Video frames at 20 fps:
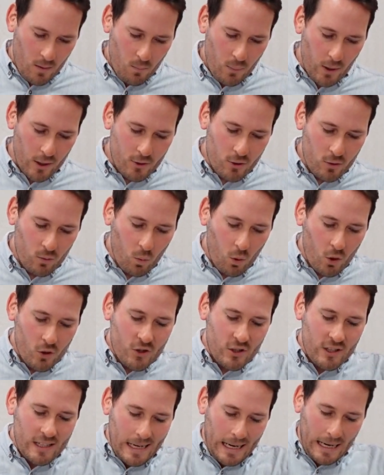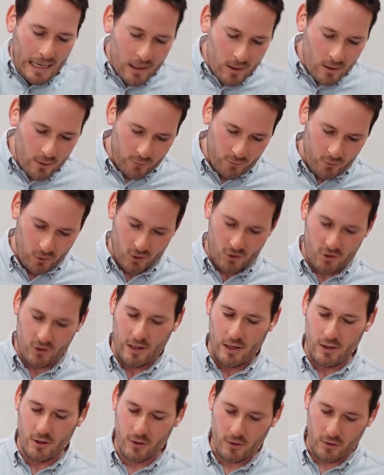But towards the end of the first
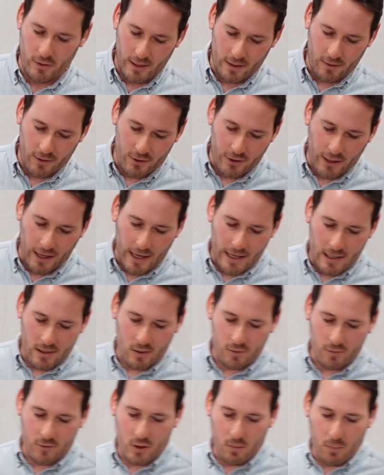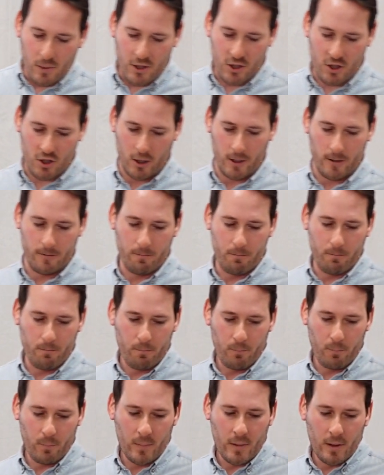century, in the days of Domitian,
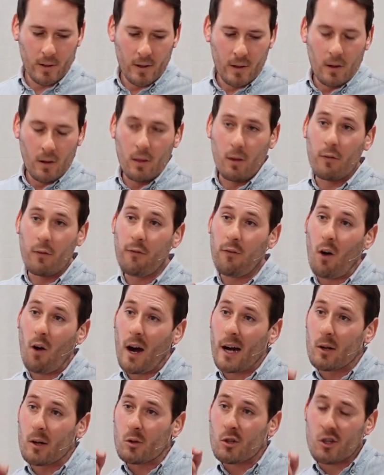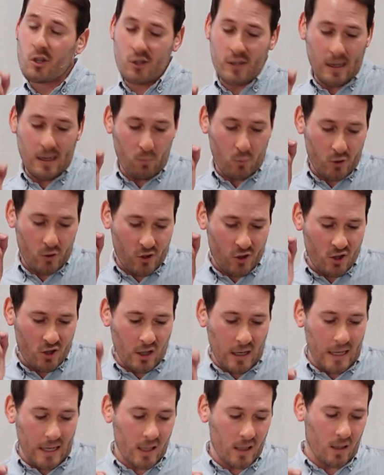the final step was
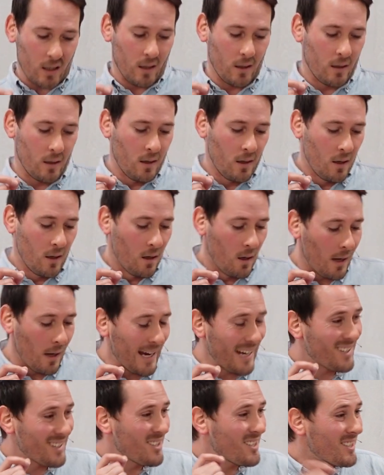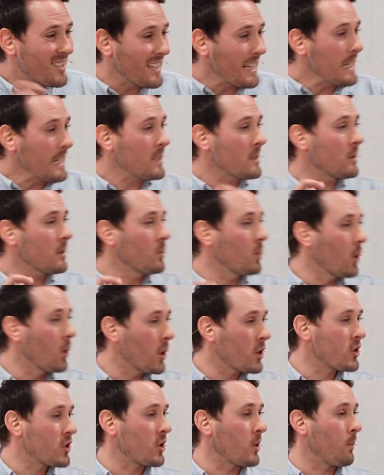taken and Caesar
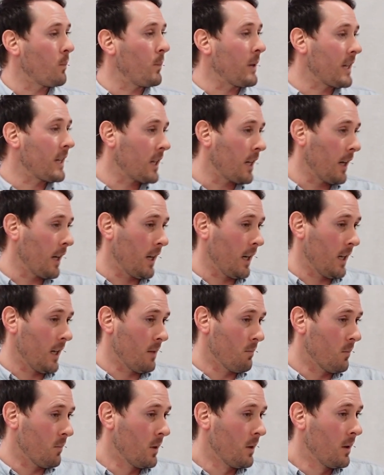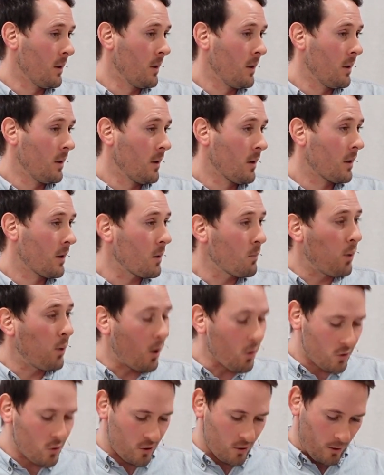worship became
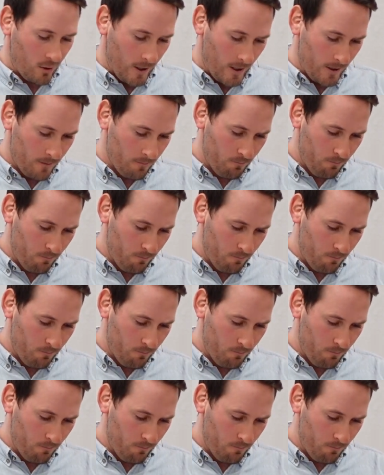compulsory.